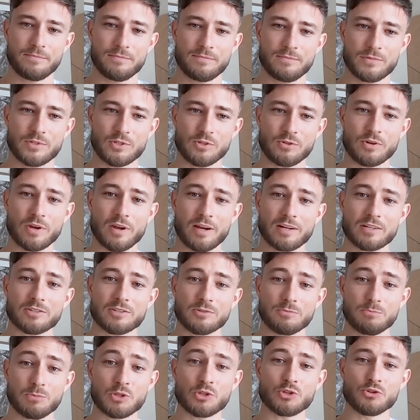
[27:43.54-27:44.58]
So you kind of
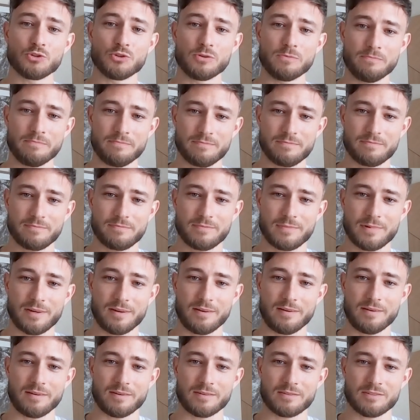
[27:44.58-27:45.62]
subsume
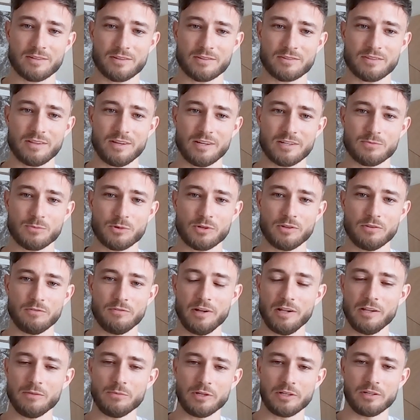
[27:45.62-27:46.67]
centralized model
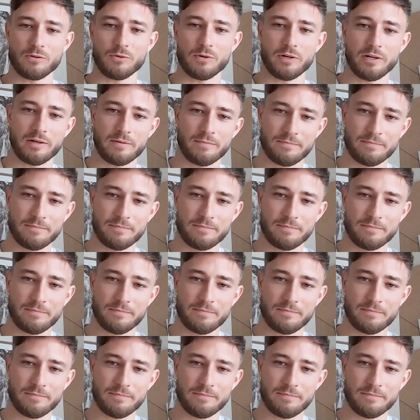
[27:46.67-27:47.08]
development in a way.